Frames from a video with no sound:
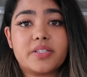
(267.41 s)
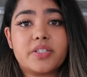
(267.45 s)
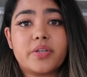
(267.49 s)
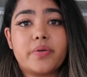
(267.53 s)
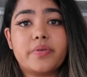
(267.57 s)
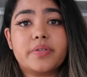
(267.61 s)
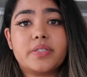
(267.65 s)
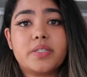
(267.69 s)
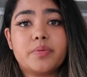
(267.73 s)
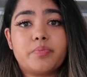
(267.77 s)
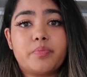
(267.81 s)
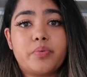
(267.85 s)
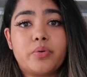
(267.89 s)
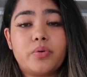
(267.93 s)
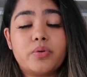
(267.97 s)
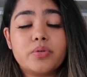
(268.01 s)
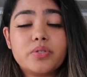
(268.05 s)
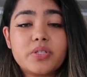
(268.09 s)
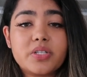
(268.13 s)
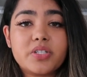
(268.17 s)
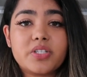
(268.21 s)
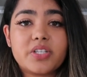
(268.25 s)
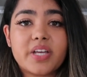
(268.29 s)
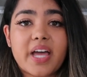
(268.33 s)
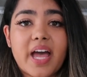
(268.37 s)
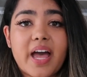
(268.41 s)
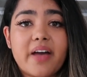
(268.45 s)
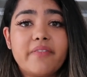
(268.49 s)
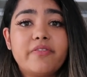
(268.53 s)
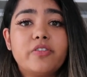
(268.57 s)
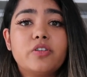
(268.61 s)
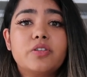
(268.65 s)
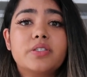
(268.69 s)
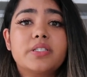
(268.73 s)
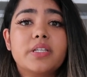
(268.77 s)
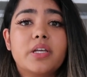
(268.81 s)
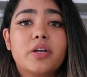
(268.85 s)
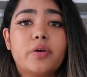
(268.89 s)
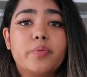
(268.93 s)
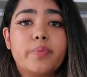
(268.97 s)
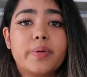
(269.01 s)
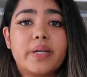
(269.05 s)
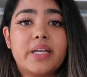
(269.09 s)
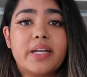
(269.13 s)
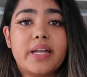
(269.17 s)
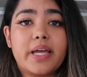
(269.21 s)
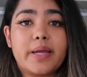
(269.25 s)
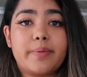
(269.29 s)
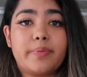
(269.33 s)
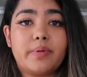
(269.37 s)
So it's important to have your
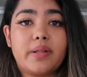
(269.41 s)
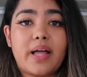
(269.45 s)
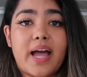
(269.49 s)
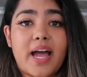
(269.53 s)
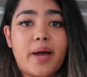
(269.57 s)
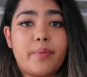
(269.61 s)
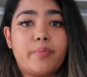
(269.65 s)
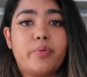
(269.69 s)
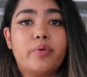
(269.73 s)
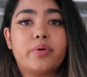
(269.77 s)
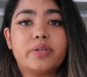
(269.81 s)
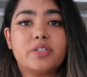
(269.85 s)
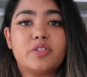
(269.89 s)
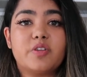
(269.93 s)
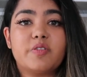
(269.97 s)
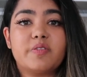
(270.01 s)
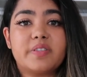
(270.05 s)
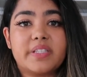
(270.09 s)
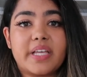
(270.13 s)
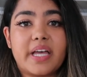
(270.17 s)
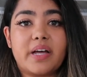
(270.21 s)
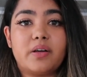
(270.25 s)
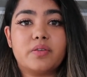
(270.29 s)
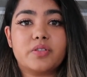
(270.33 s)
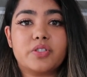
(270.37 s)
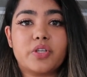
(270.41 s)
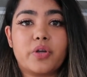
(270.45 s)
CLP label at point of sale,